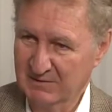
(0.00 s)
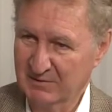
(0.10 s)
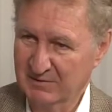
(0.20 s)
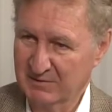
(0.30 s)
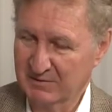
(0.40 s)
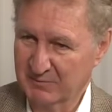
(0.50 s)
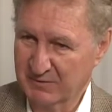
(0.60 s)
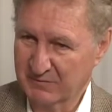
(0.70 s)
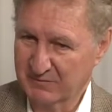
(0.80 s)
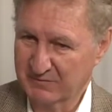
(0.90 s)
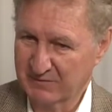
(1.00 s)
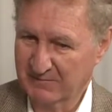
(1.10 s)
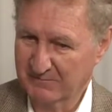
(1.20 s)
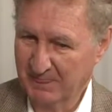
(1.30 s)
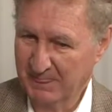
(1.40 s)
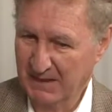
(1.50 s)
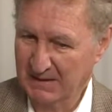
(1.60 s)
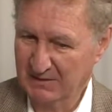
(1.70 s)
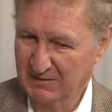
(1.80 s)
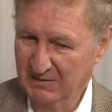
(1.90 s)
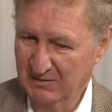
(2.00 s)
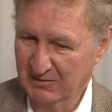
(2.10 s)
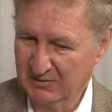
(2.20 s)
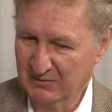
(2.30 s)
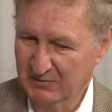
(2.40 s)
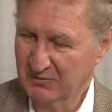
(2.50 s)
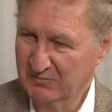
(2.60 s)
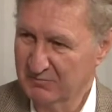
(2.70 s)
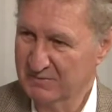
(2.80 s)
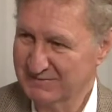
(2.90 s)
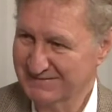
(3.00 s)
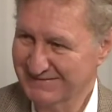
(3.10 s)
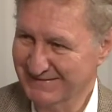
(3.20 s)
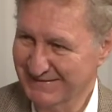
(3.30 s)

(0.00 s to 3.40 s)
look at it because you could miss the